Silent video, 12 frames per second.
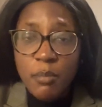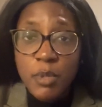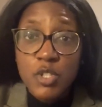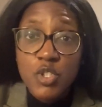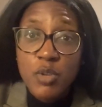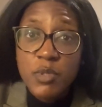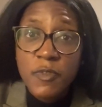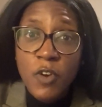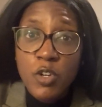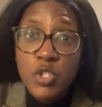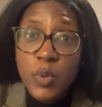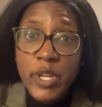But in terms of
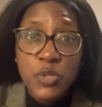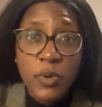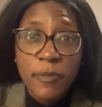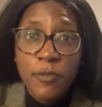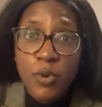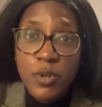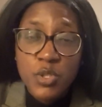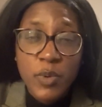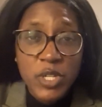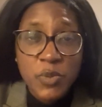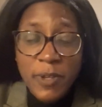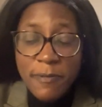our
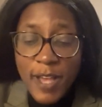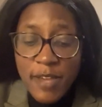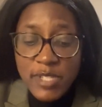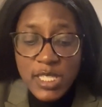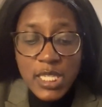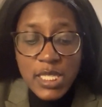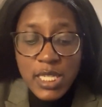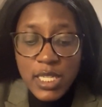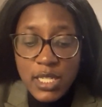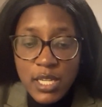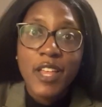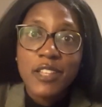2024-2025
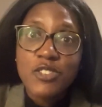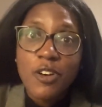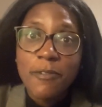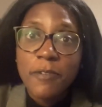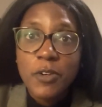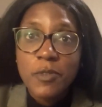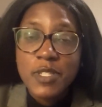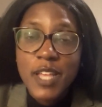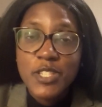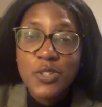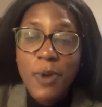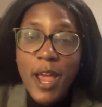season, that's all, folks.
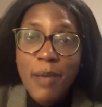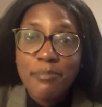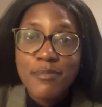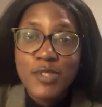That's a wrap.